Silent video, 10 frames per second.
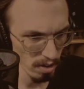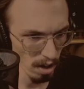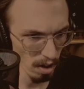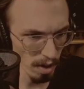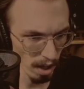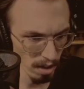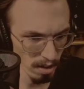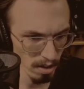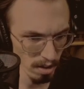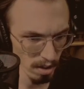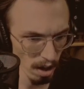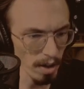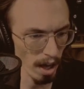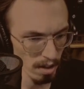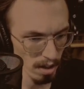Okay.
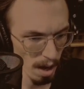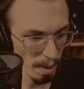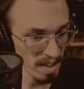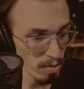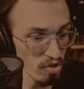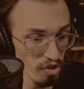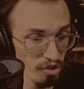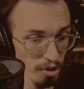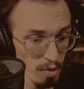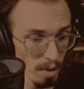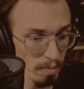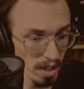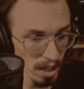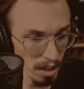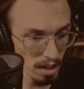Okay. Am I supposed to do something here?